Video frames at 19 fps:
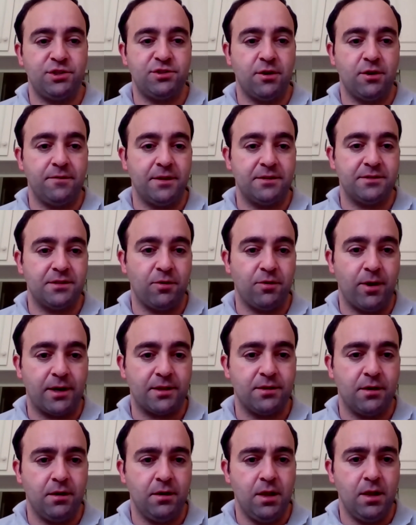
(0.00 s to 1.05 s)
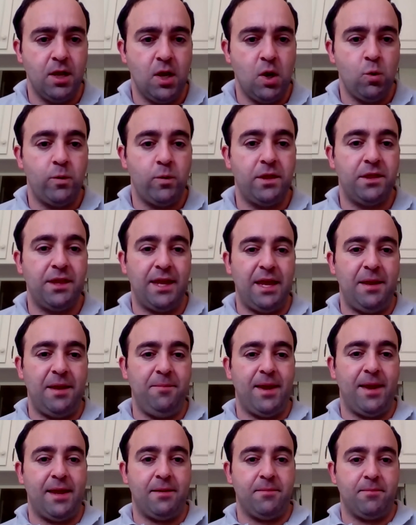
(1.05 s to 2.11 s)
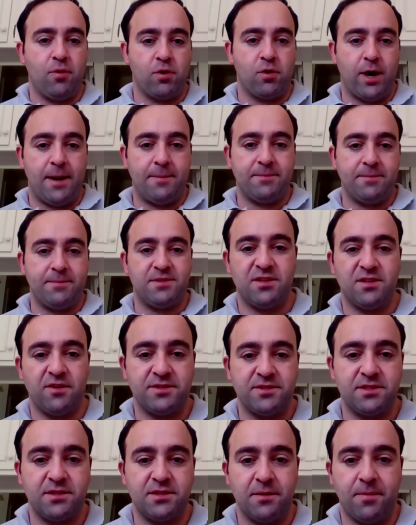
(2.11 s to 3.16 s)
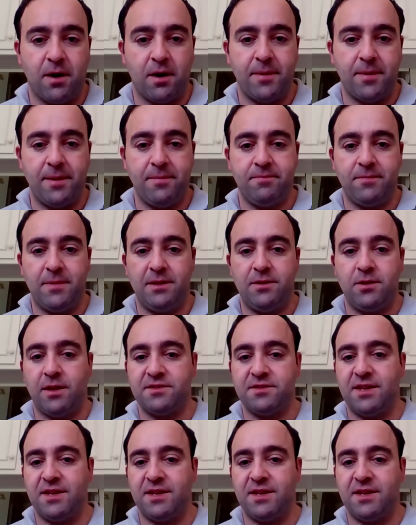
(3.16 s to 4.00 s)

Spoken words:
where she served as a director within the Inmate Programs and Services Department.